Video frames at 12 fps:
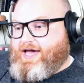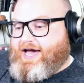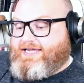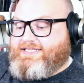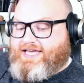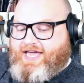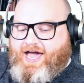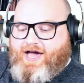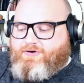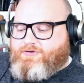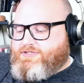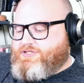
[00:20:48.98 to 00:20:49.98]
I can tell you
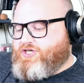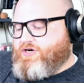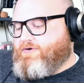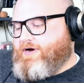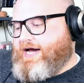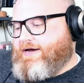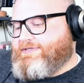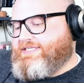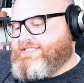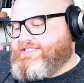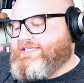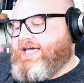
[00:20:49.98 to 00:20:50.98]
how. So I was
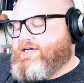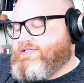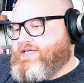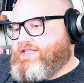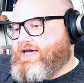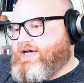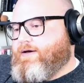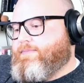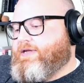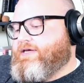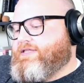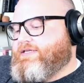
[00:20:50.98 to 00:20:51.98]
in sales at that
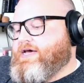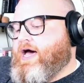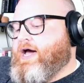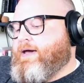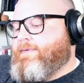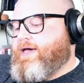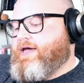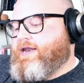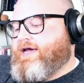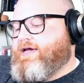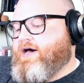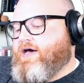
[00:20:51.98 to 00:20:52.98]
company at the time, and
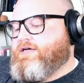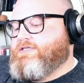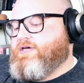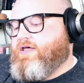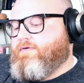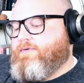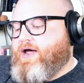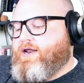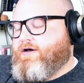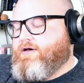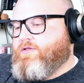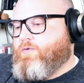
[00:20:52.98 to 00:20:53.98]
I kind of saw the
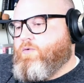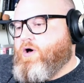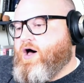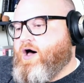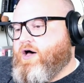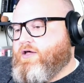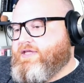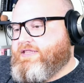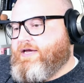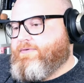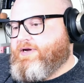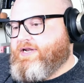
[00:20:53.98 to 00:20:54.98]
writing on the wall that
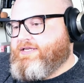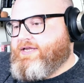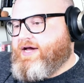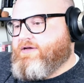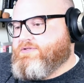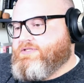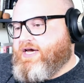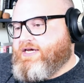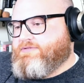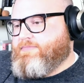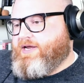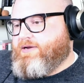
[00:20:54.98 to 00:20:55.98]
they were going to
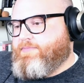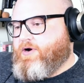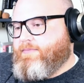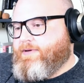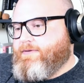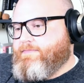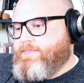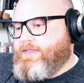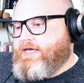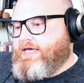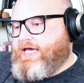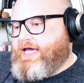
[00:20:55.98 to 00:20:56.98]
downsize my department.
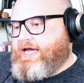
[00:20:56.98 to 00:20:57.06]
Mm-hmm.